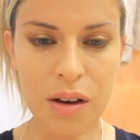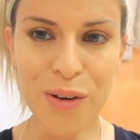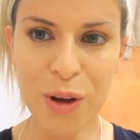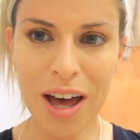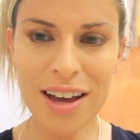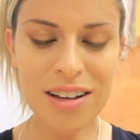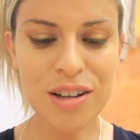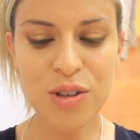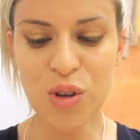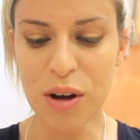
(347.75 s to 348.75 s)
Okay,
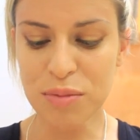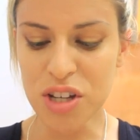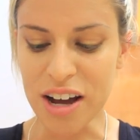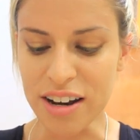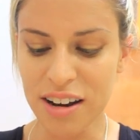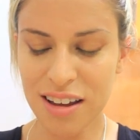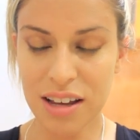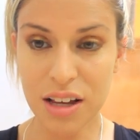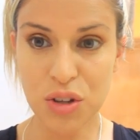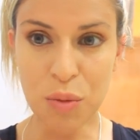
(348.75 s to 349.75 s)
so I'm done.
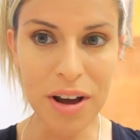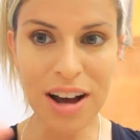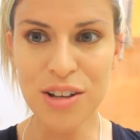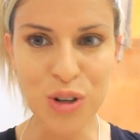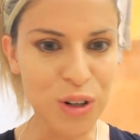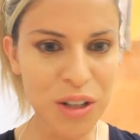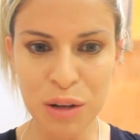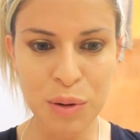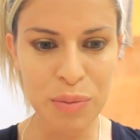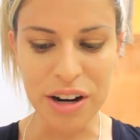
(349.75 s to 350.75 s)
So my eyes are a
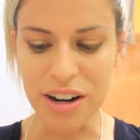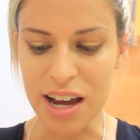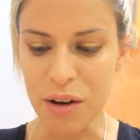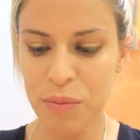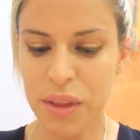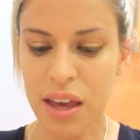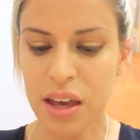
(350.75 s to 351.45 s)
little bit bigger now.